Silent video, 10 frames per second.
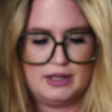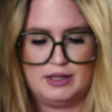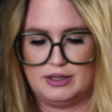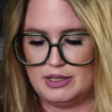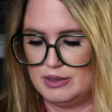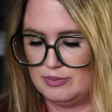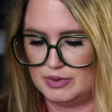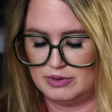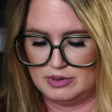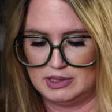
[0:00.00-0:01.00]
um,
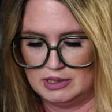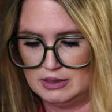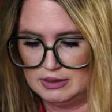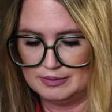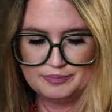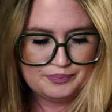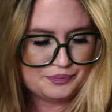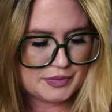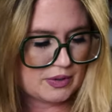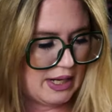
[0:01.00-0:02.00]

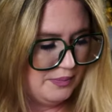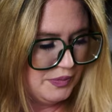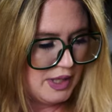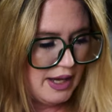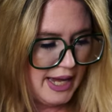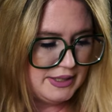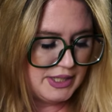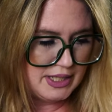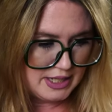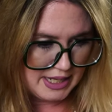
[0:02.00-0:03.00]
okay, I
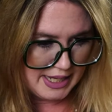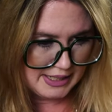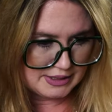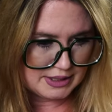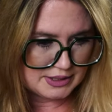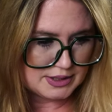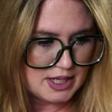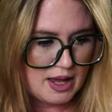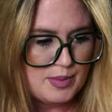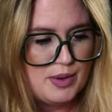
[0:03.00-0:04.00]
did get
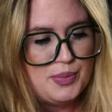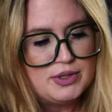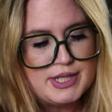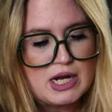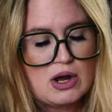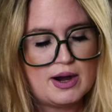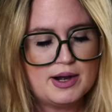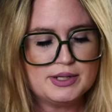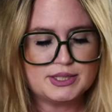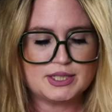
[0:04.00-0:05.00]
some birthday
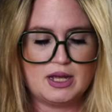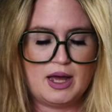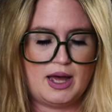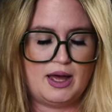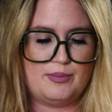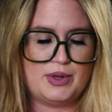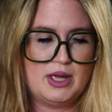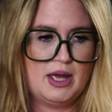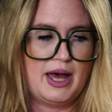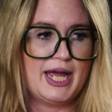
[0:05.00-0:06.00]
cards. Um,
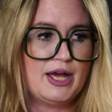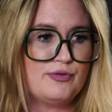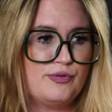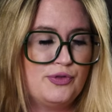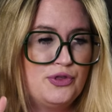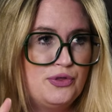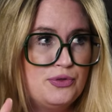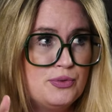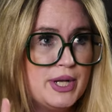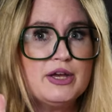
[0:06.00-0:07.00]
I have
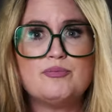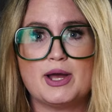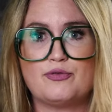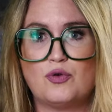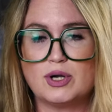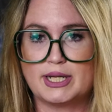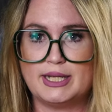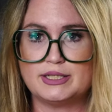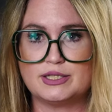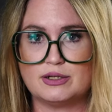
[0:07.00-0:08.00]
three of my four
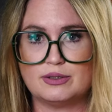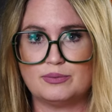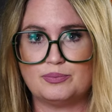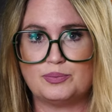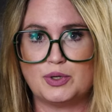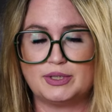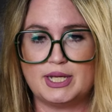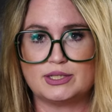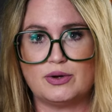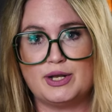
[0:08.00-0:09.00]
kids'
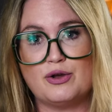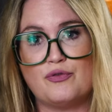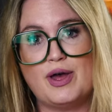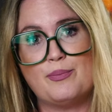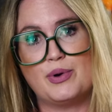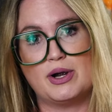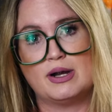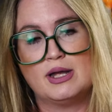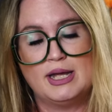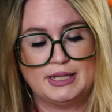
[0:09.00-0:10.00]
birthdays are in November.
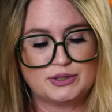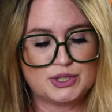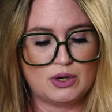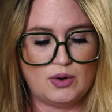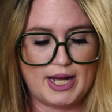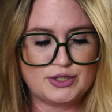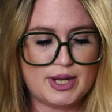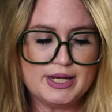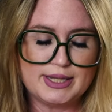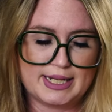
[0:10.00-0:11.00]
So I
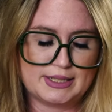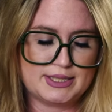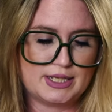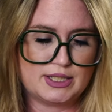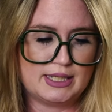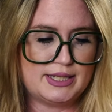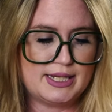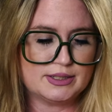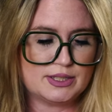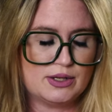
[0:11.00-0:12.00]
try to, like I said, get
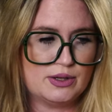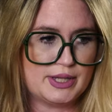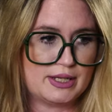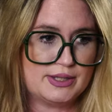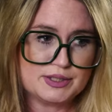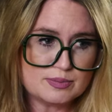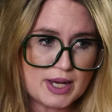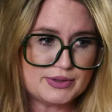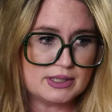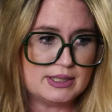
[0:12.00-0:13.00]
things like this
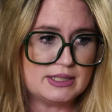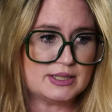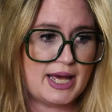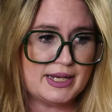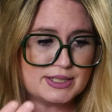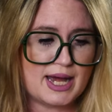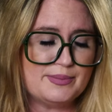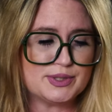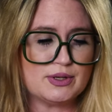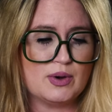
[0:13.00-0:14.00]
month at least ahead of
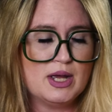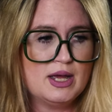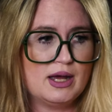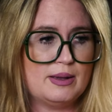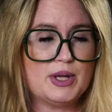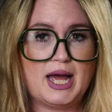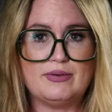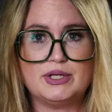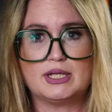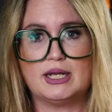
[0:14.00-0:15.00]
time. So I'm not
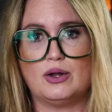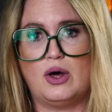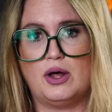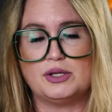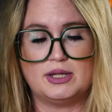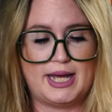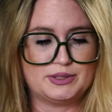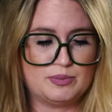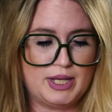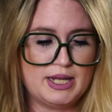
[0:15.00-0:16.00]
having to get it all the
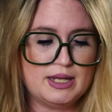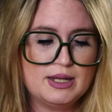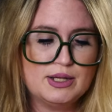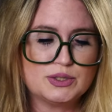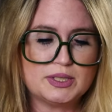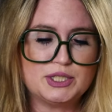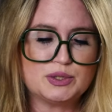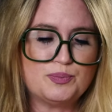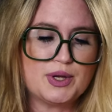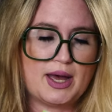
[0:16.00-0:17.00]
last minute. So I
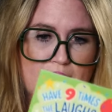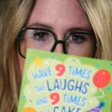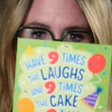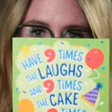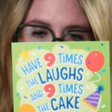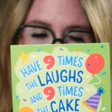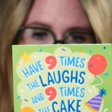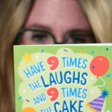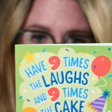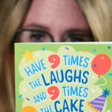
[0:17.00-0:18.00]
just uh, quickly bought birthday